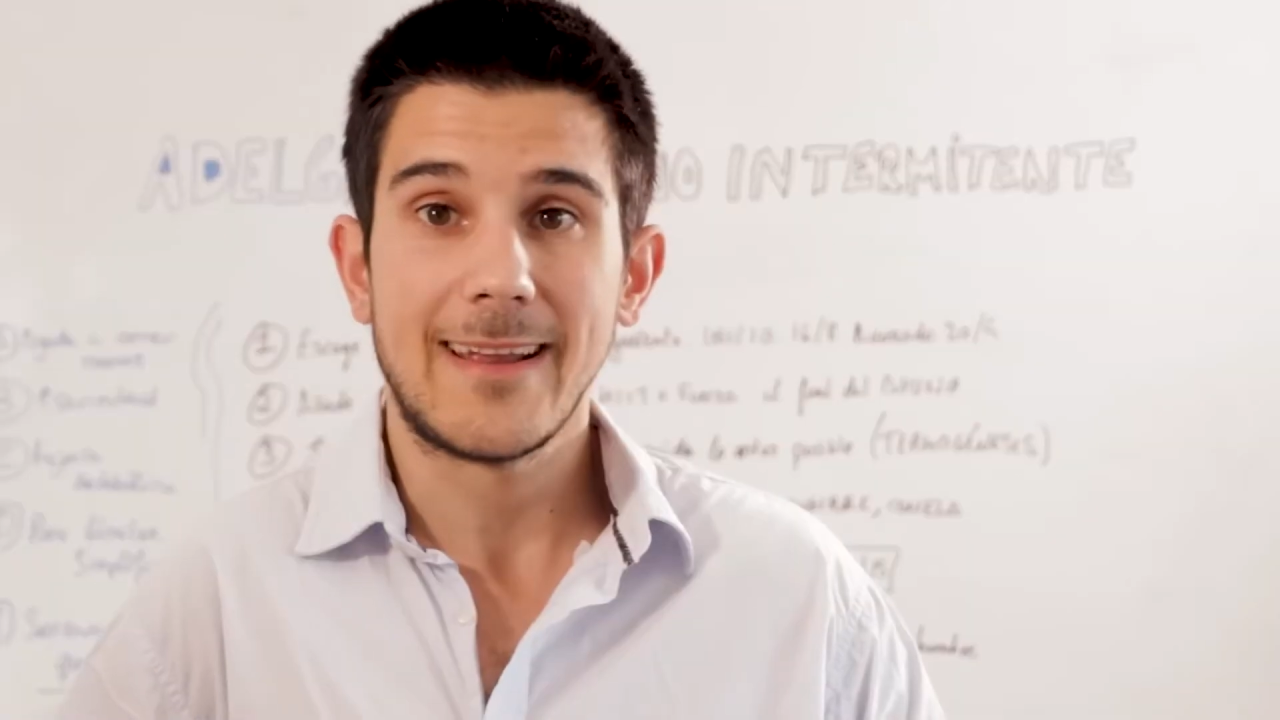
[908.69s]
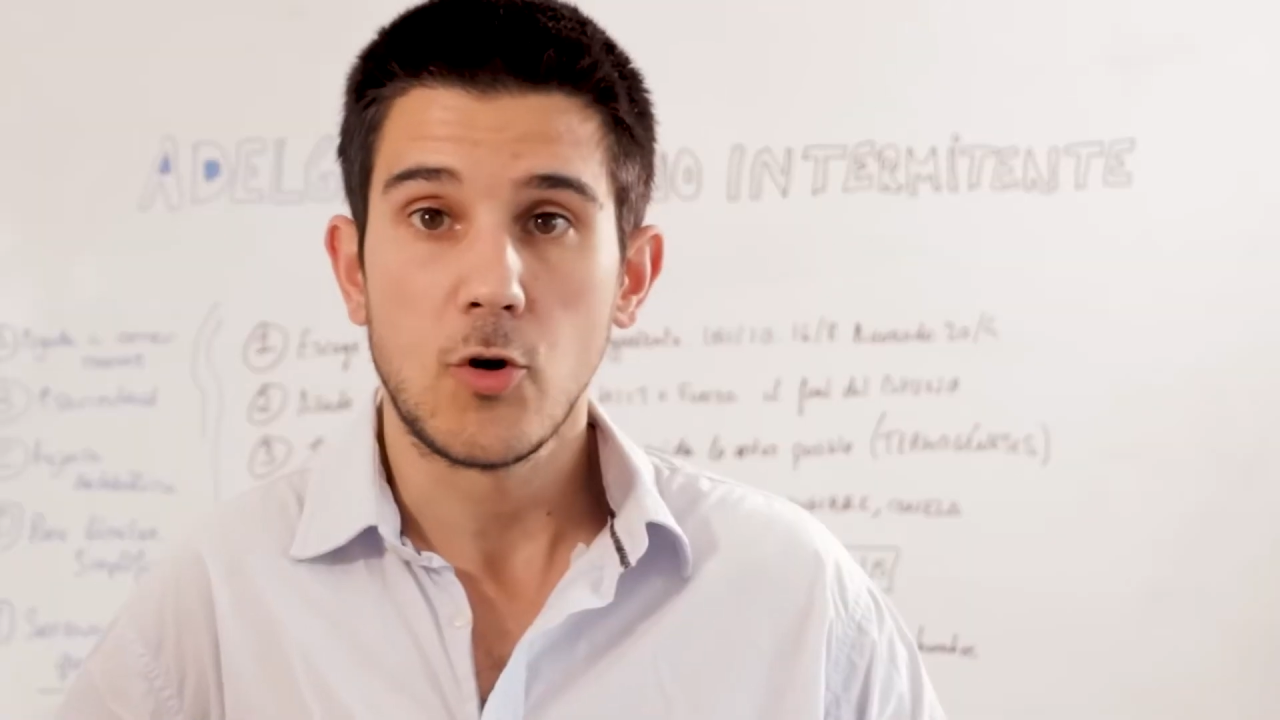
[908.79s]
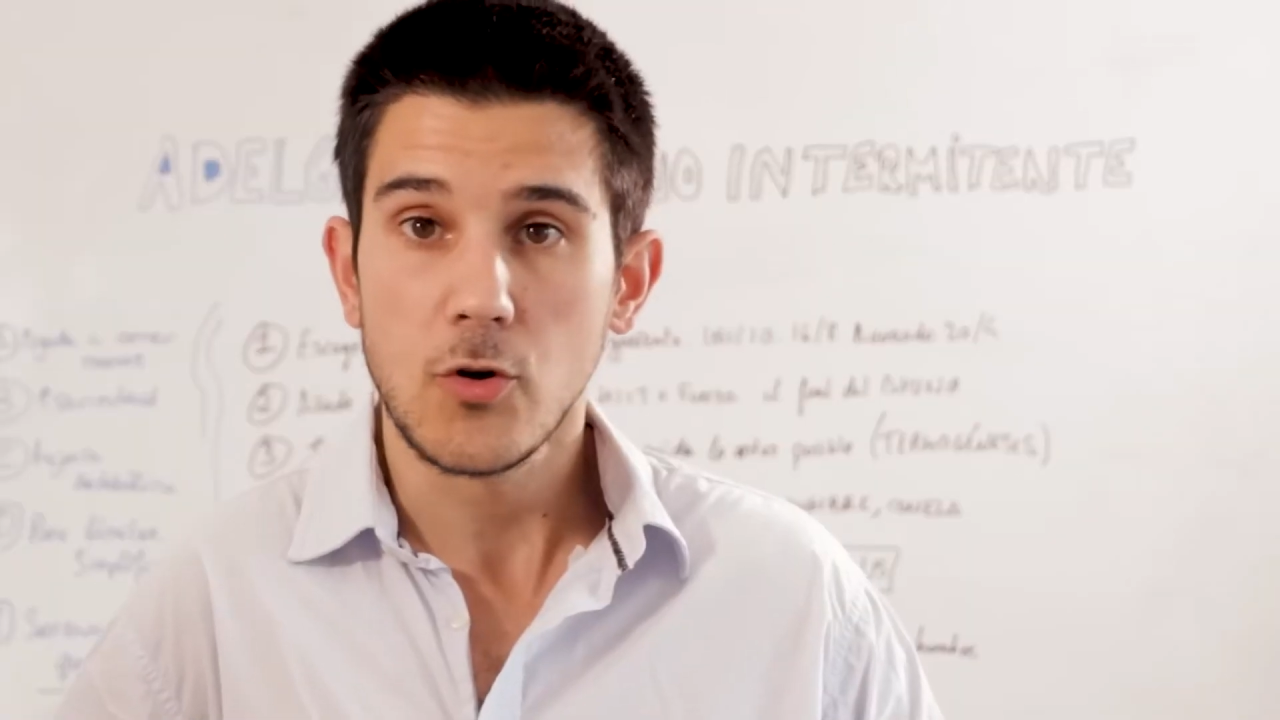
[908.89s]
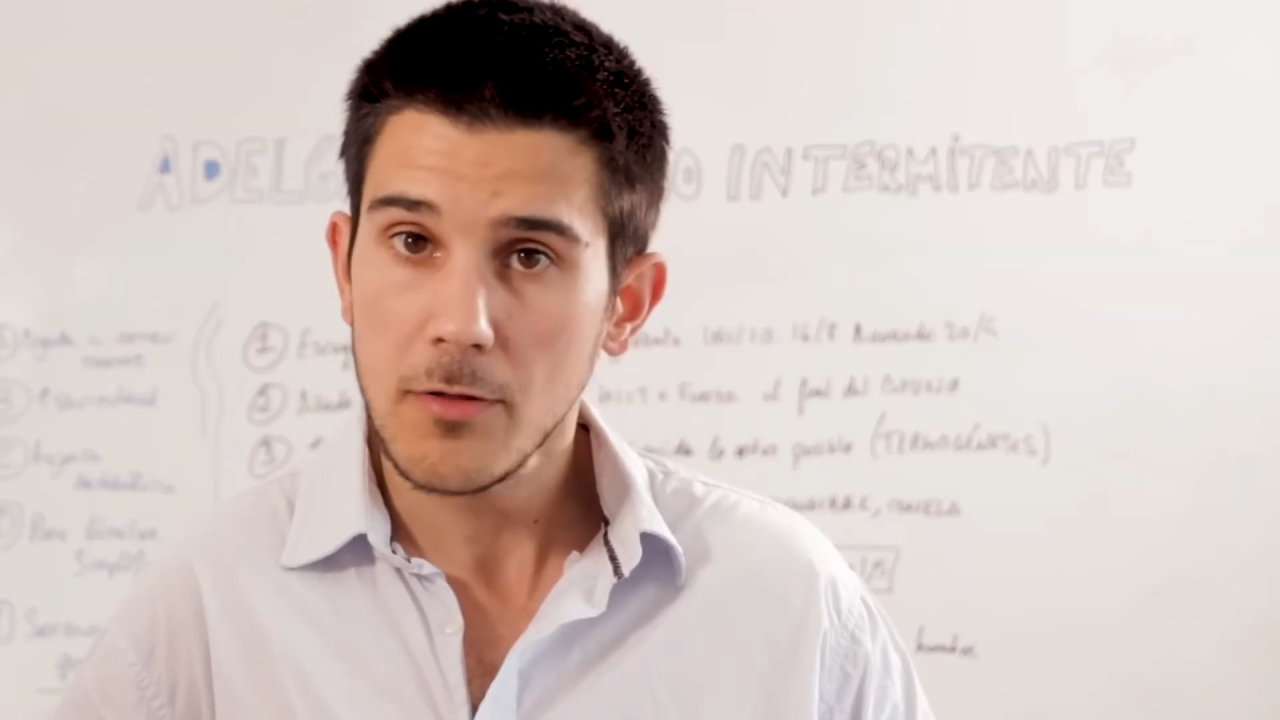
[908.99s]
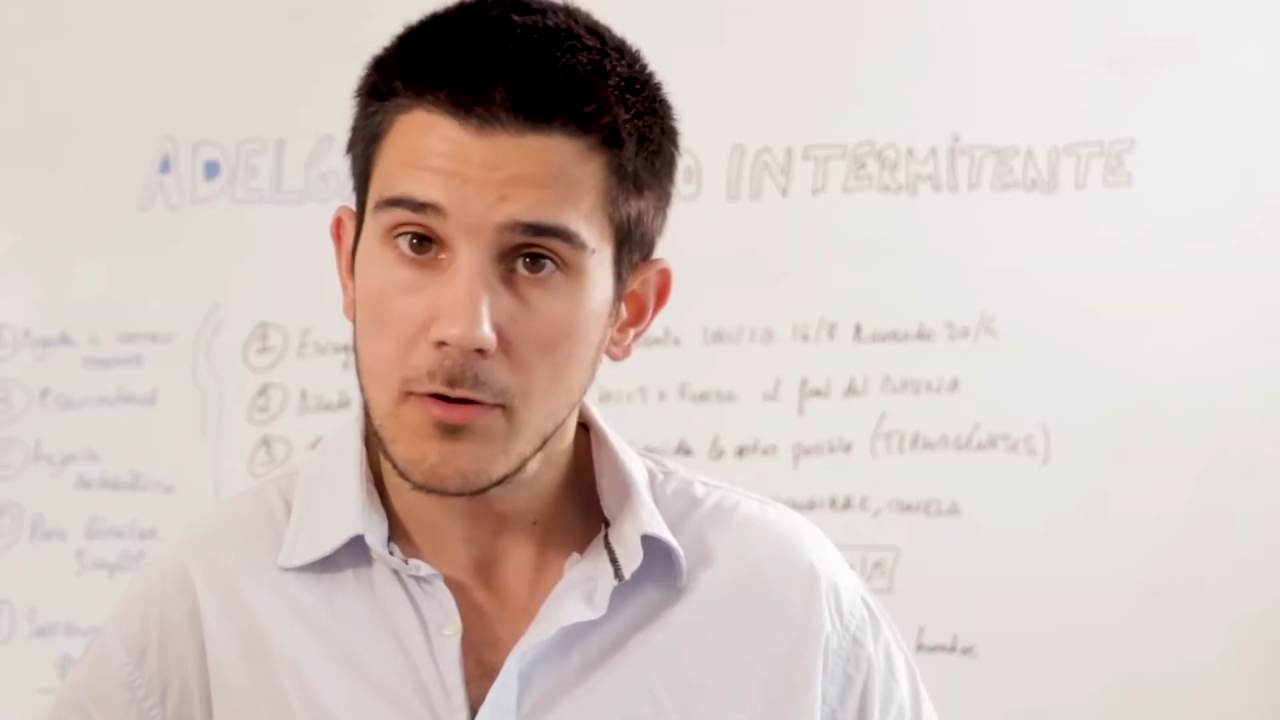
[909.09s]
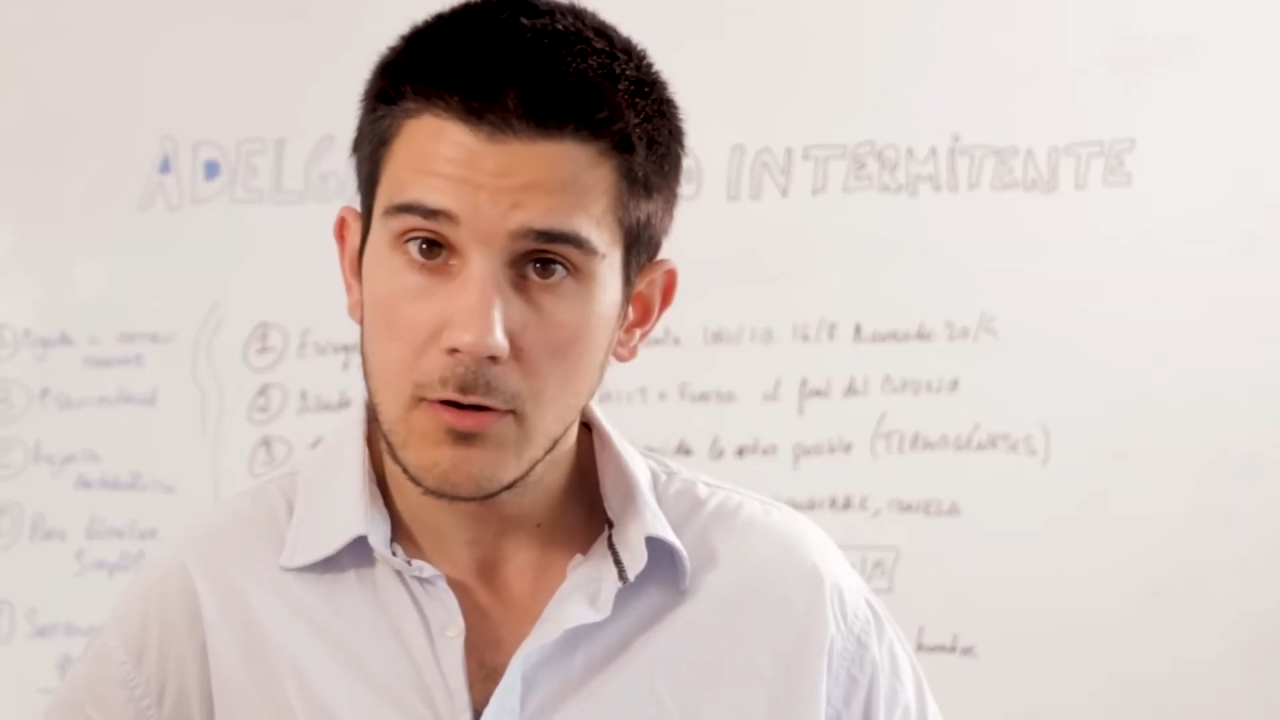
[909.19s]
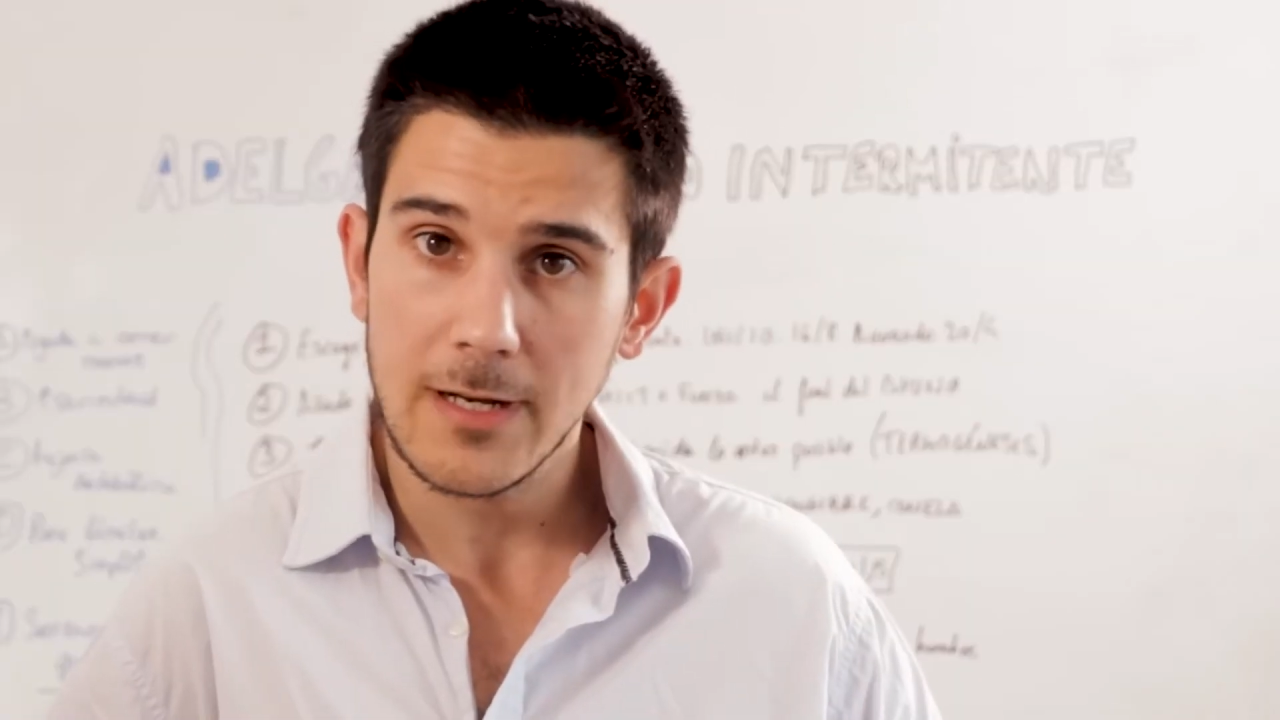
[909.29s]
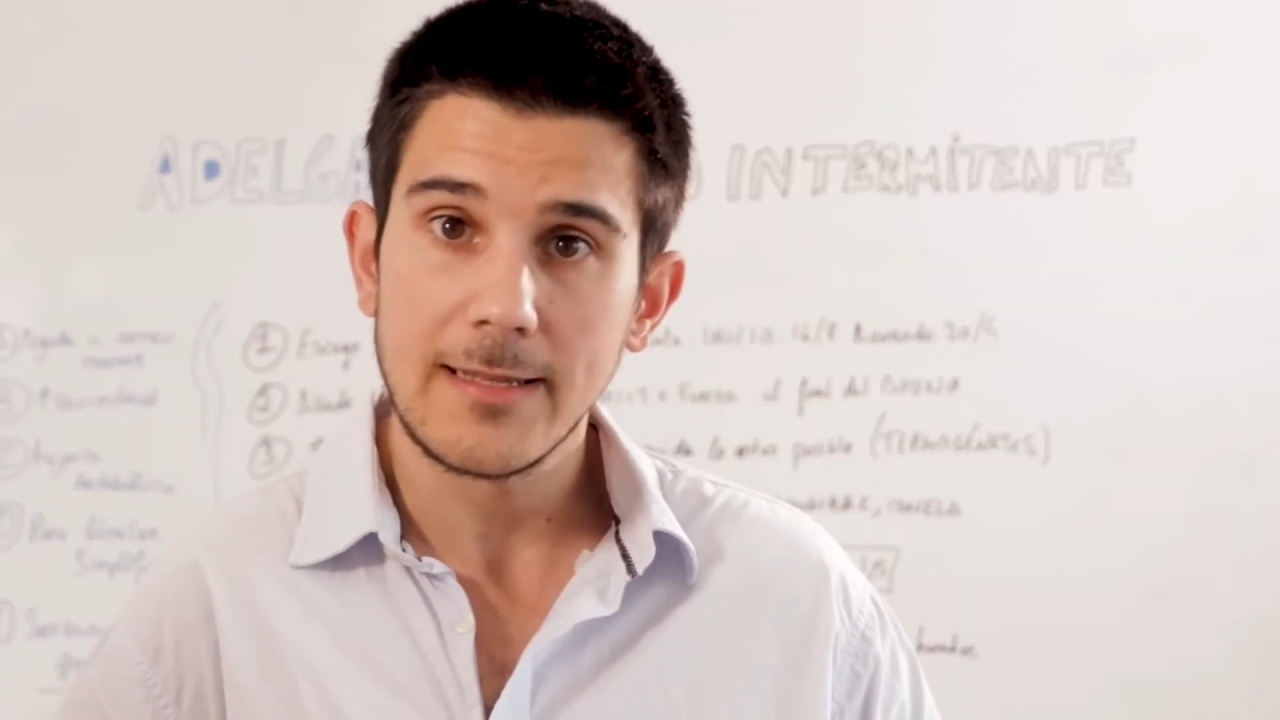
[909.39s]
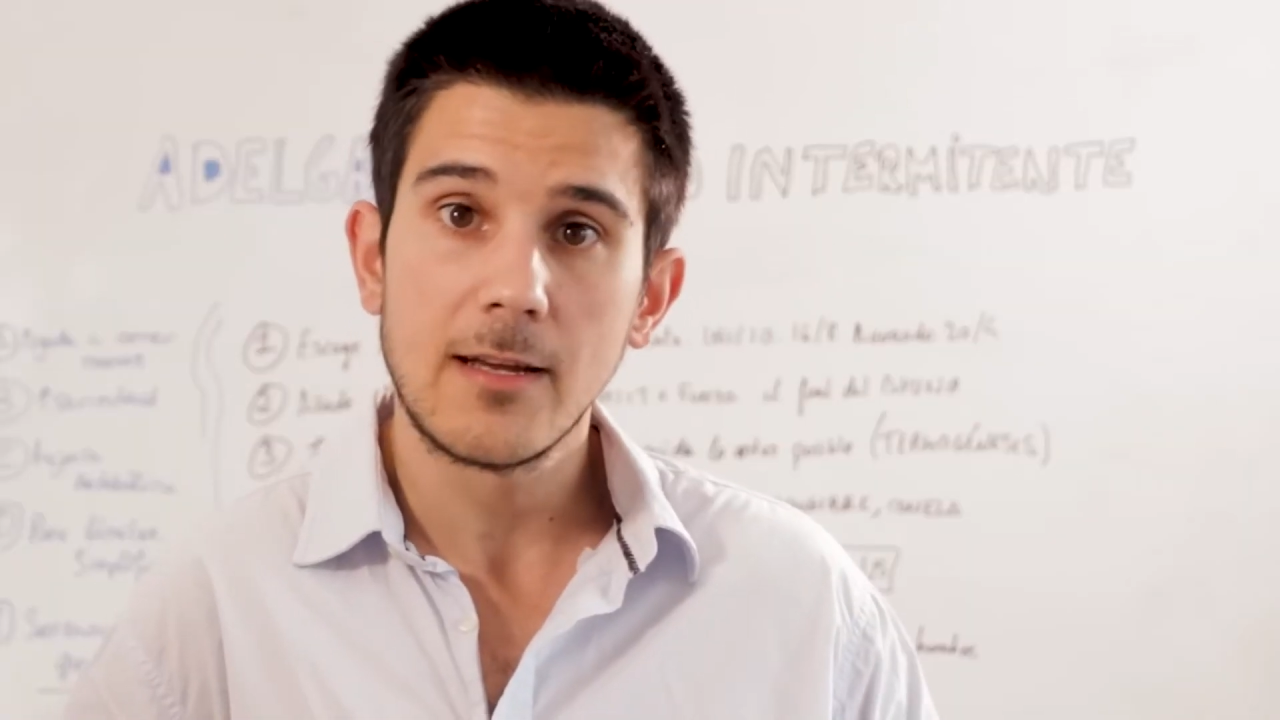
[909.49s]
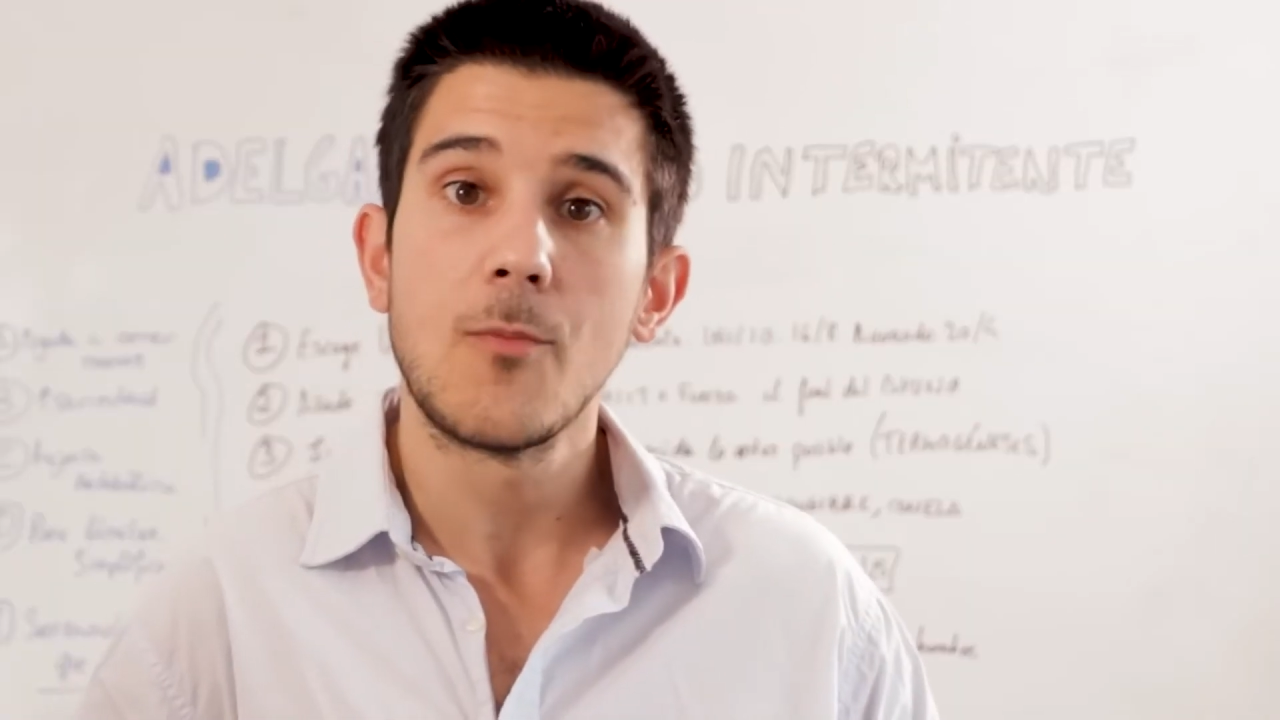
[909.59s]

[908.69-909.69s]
that I'm hungrier